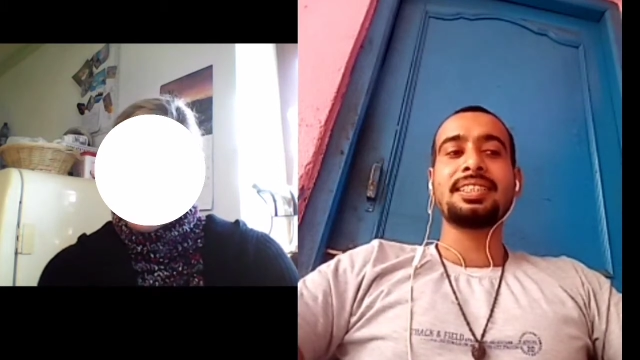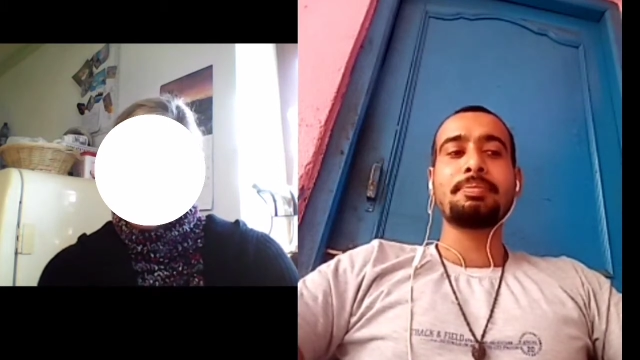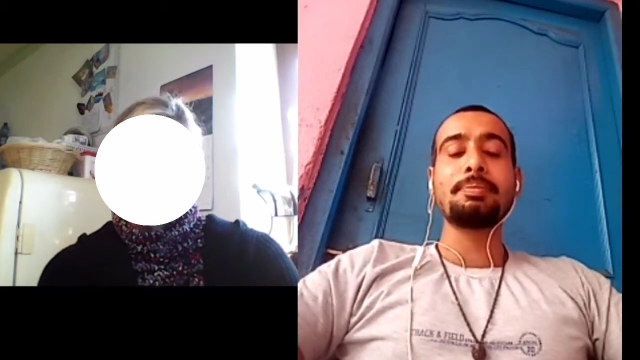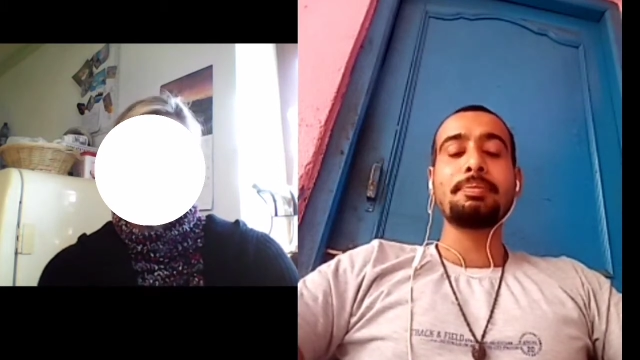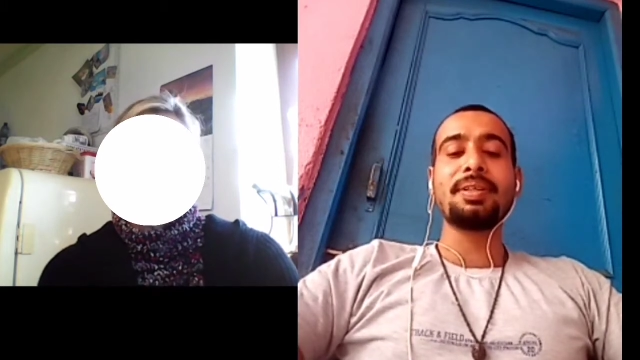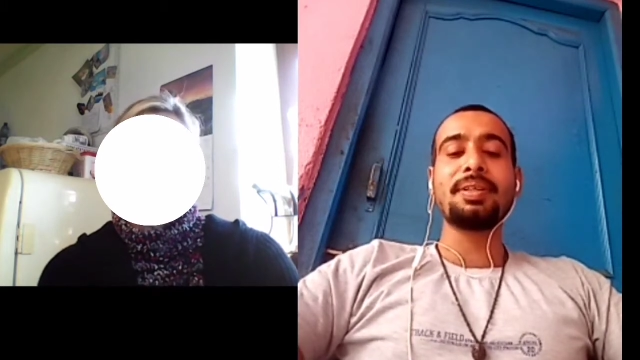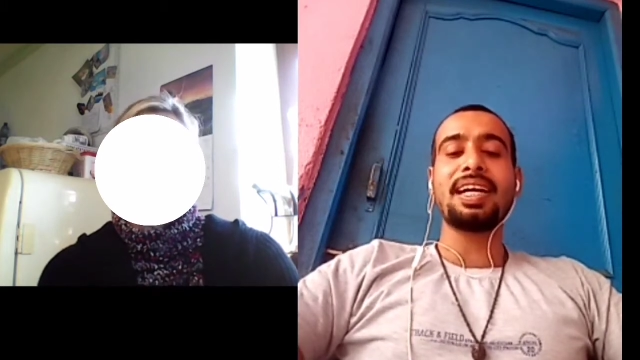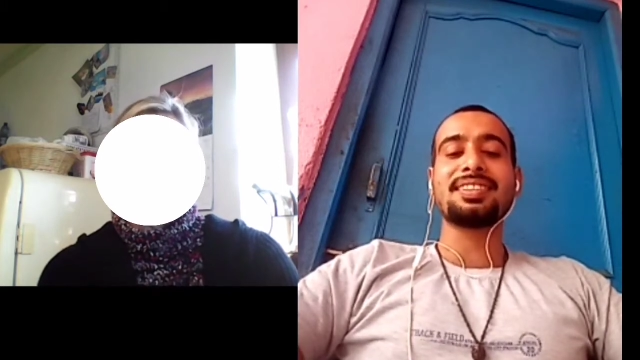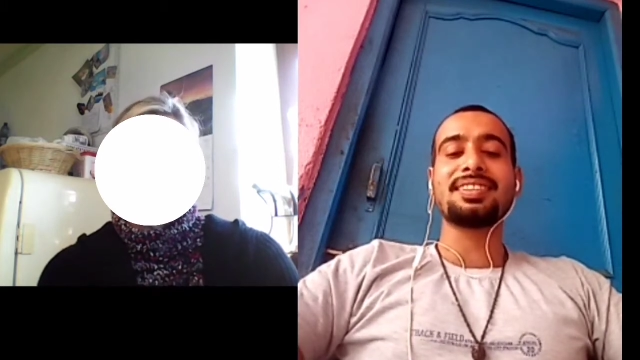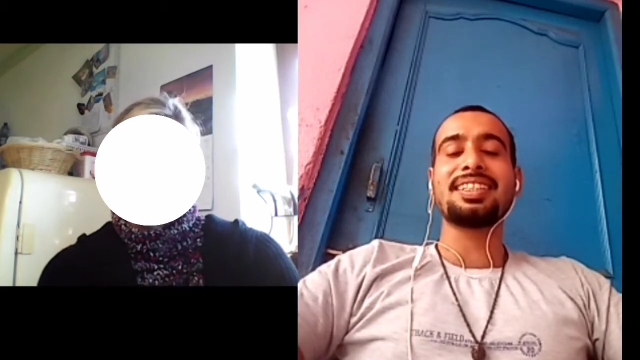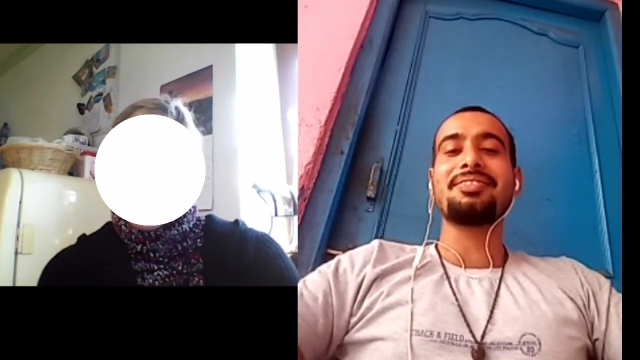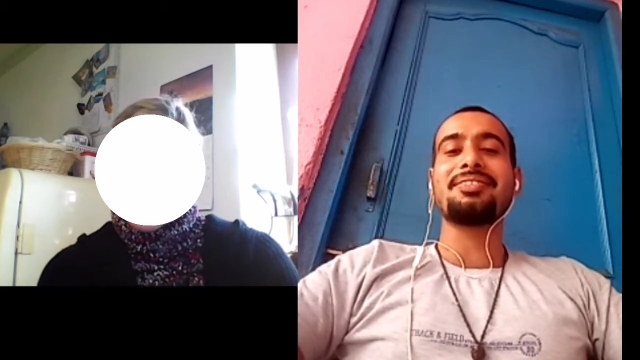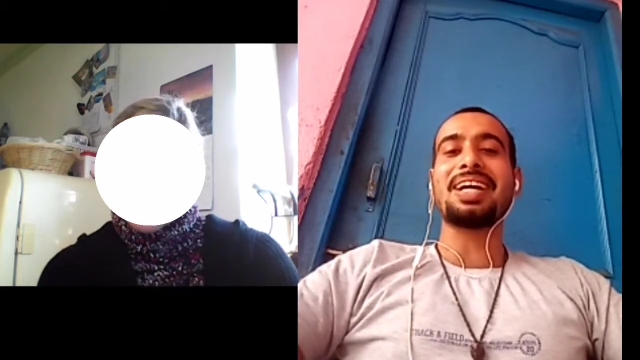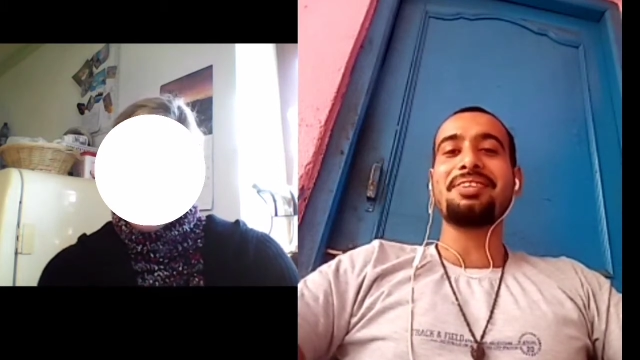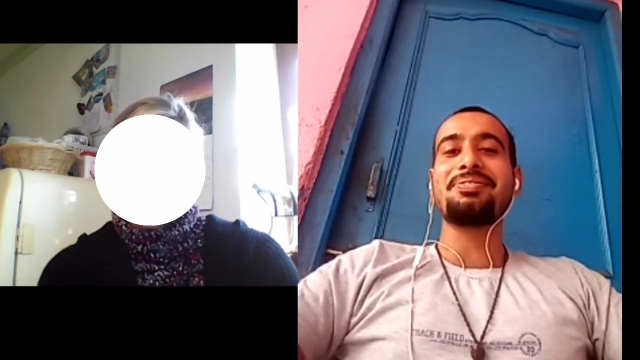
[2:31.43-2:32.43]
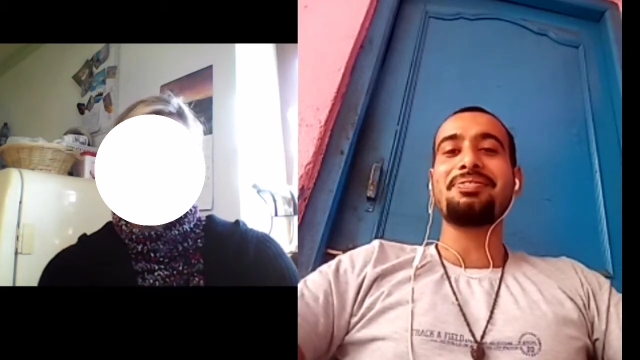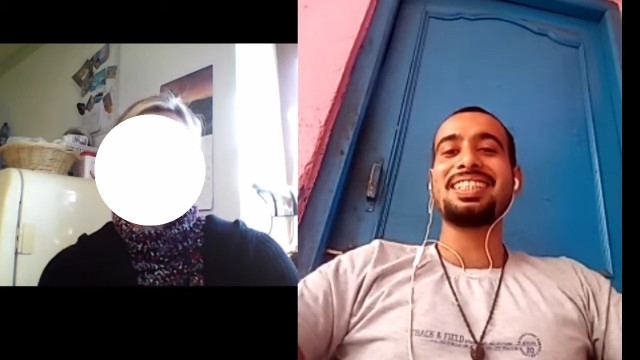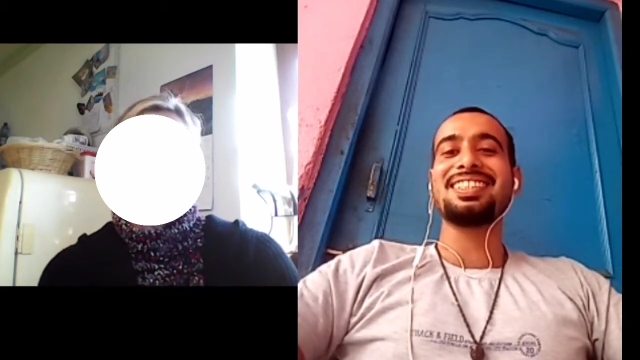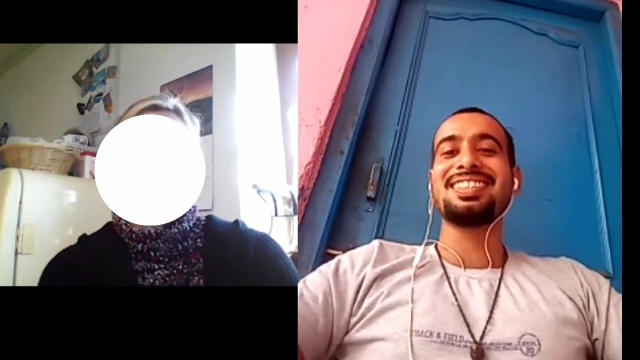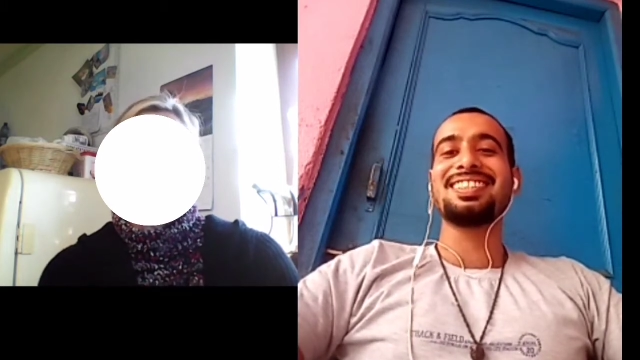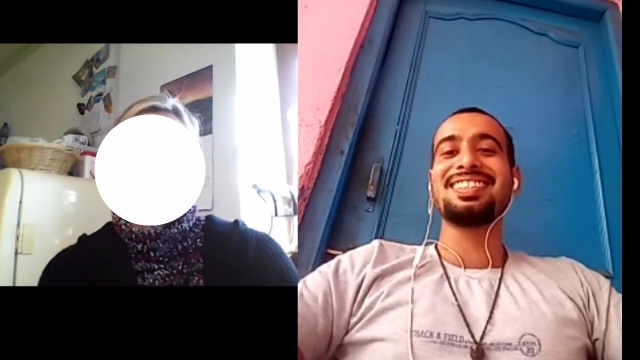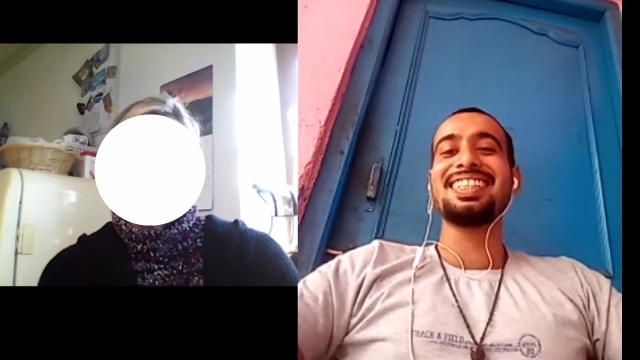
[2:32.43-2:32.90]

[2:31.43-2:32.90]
People are surviving.